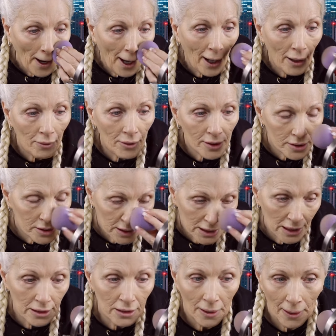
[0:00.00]
I want it
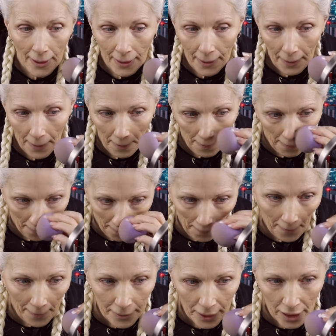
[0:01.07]
skin-like,
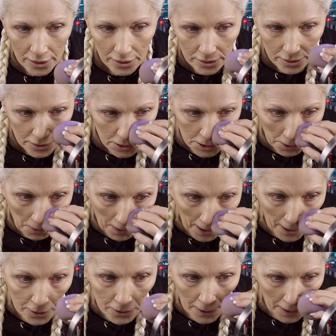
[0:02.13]
not so
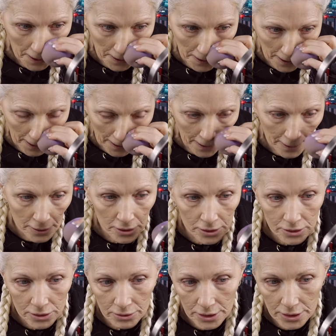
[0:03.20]
hydrating that it
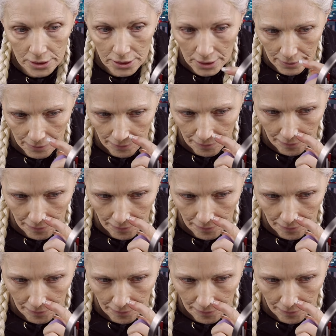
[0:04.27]
looks greasy.